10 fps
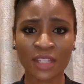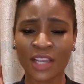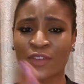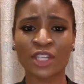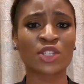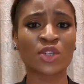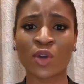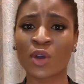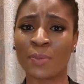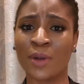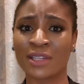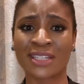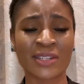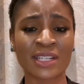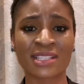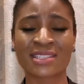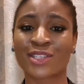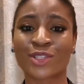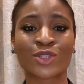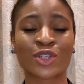if you need to know about ingredients,
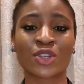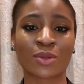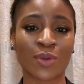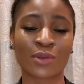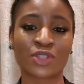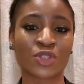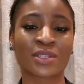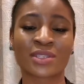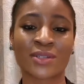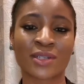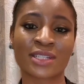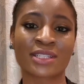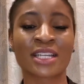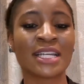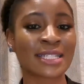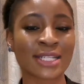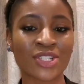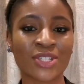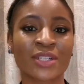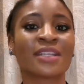search on Paula's Choice Ingredient
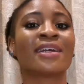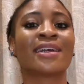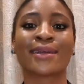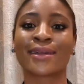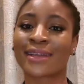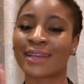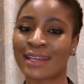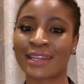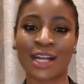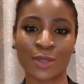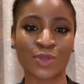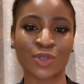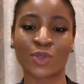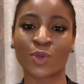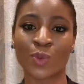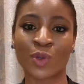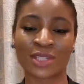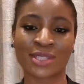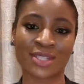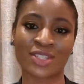Dictionary. It helps you with the
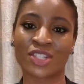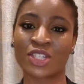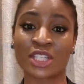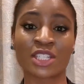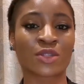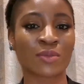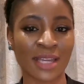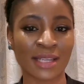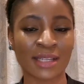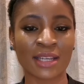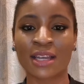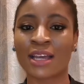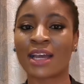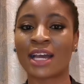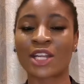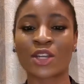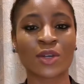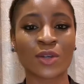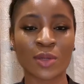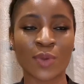decision you need to make. And not
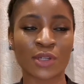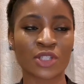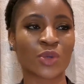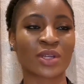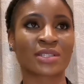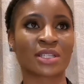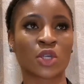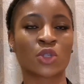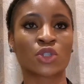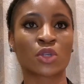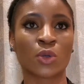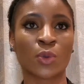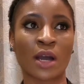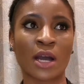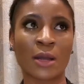only Paula's Choice, there's also